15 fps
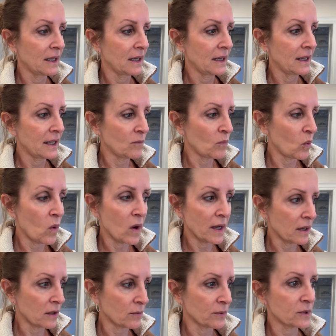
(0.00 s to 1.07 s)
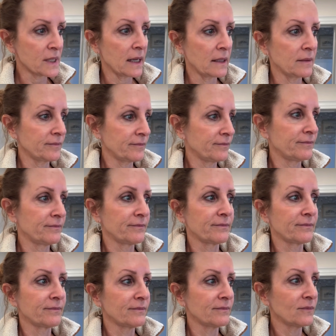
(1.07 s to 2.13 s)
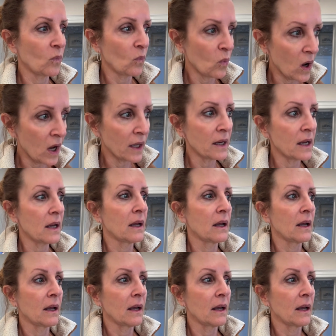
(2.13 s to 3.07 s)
100%.